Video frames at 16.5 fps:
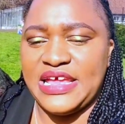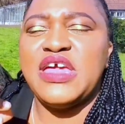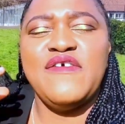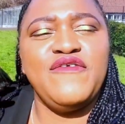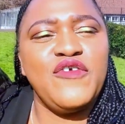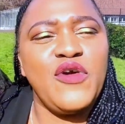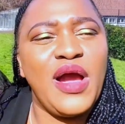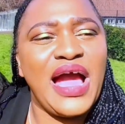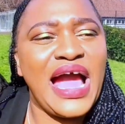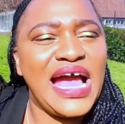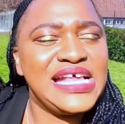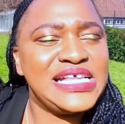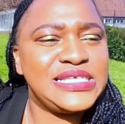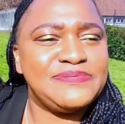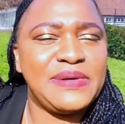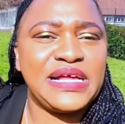if your
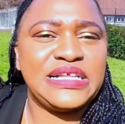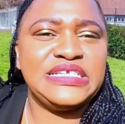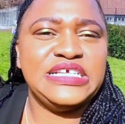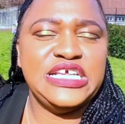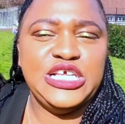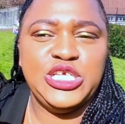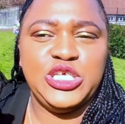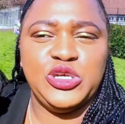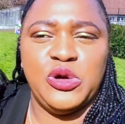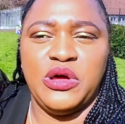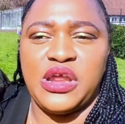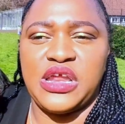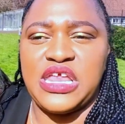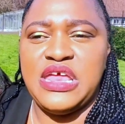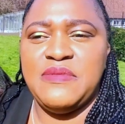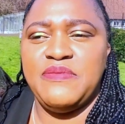husband is your
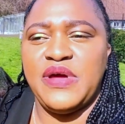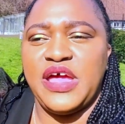rib